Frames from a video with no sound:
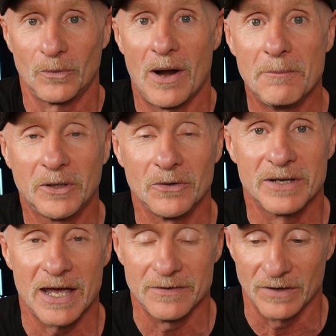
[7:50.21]
Remco
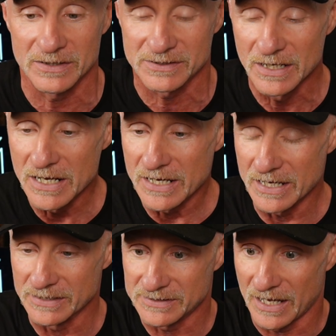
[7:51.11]
gave us
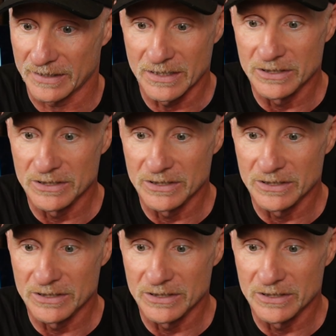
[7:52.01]
is that,